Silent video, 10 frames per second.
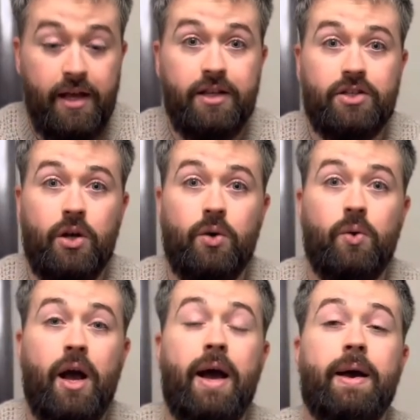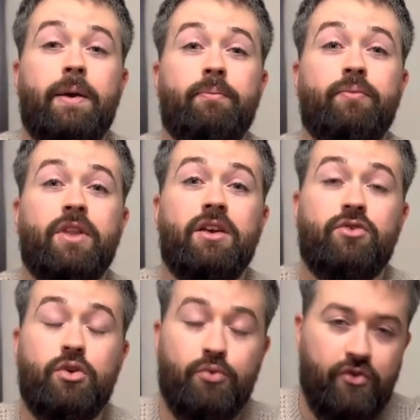So if
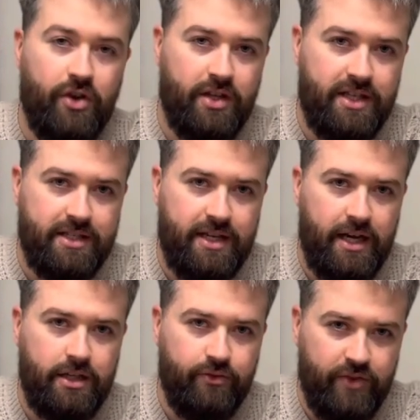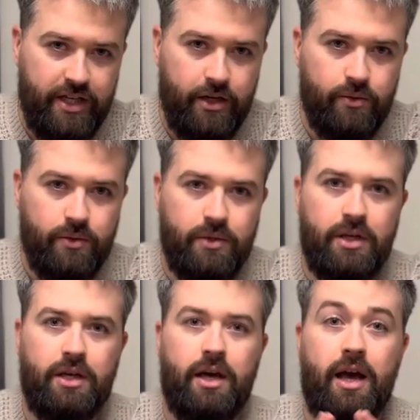you prefer this style of video,
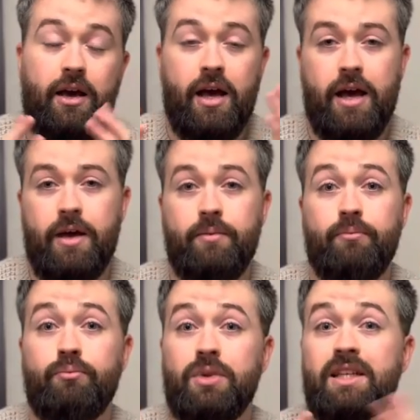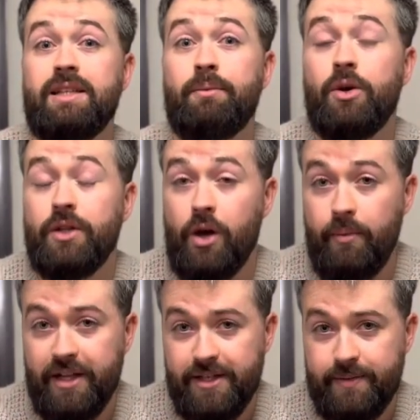please let me know in the
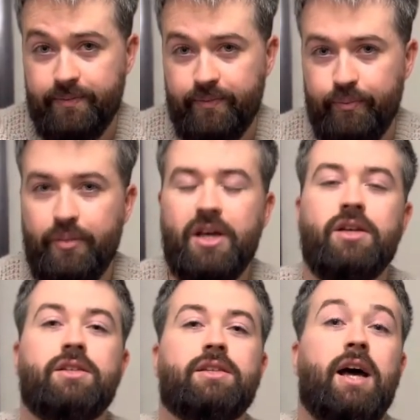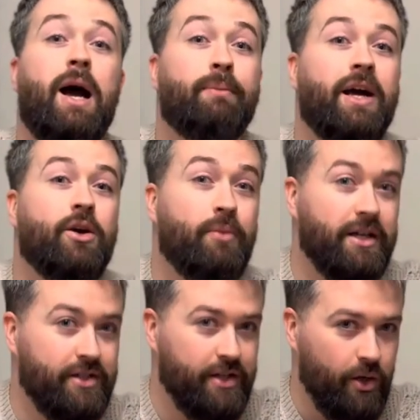comments, because I might go back
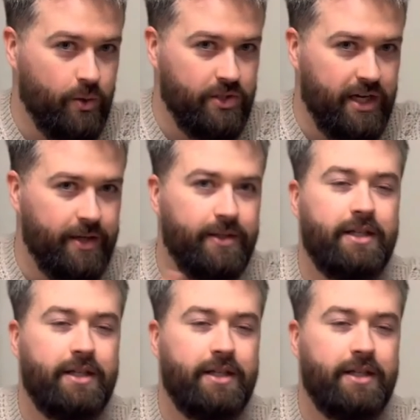to the old style,